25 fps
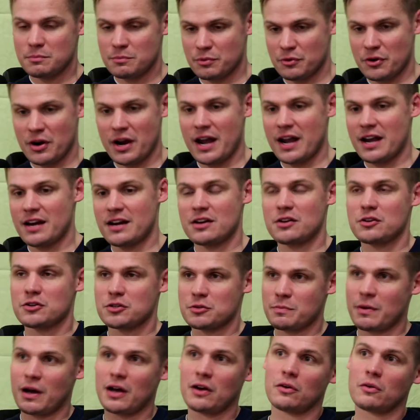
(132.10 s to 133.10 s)
brain and your
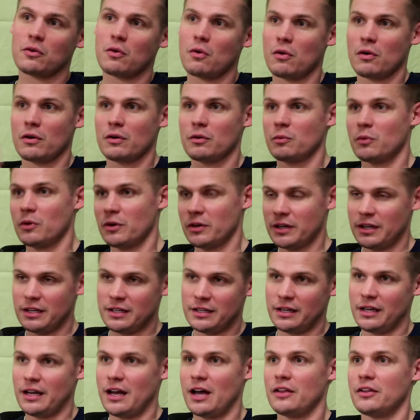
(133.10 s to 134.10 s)
spinal cord working
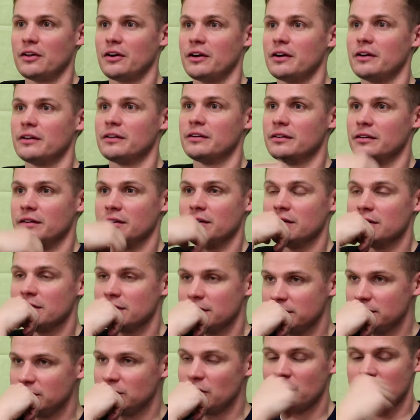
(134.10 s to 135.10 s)
together.
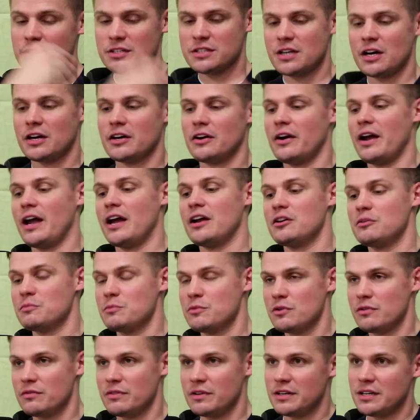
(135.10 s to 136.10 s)
You tell your hand to
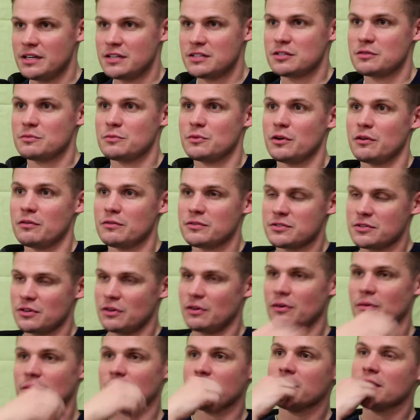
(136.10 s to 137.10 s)
move, it needs to move.
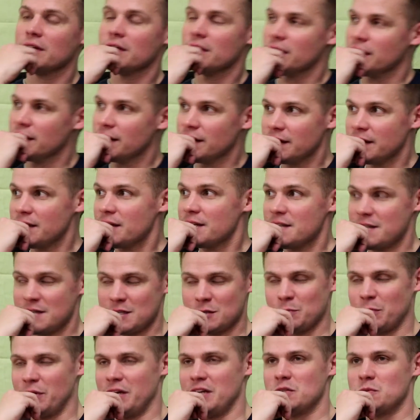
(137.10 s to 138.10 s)
So it
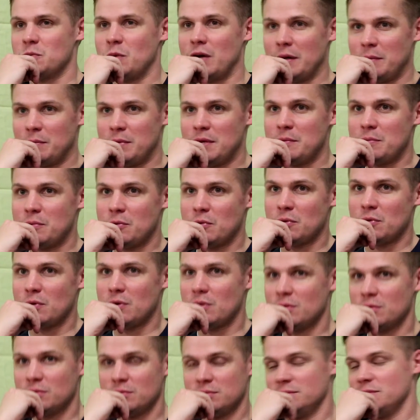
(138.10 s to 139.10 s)
explains why
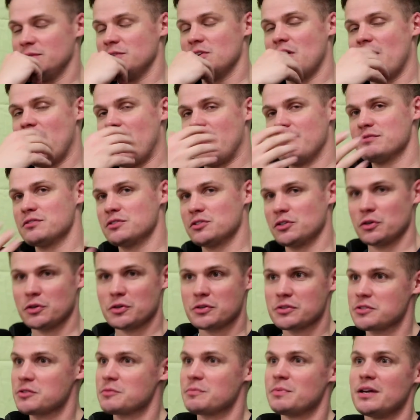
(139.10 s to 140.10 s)
people have
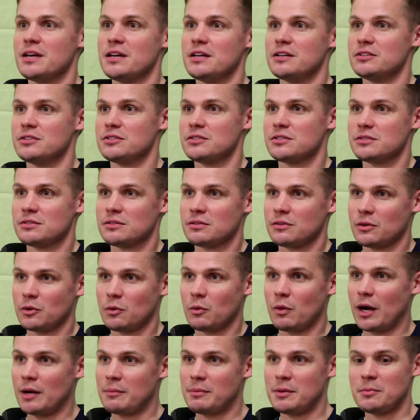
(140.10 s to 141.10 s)
slurred speech, or
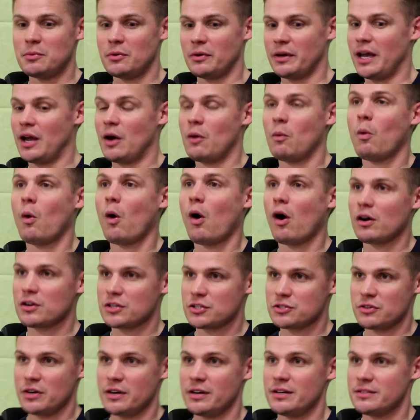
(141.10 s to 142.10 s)
why people can't walk
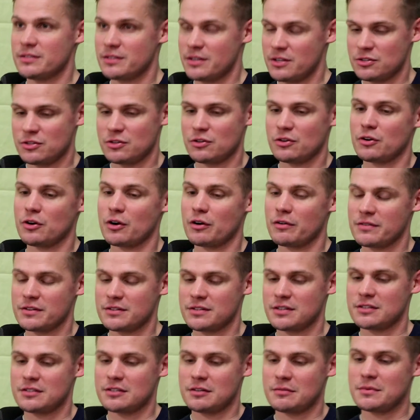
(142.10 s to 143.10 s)
straight. It's because their nervous
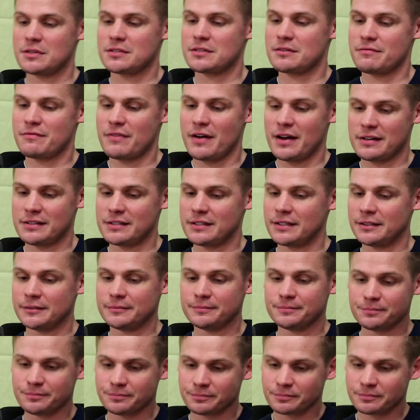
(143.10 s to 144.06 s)
system is affected.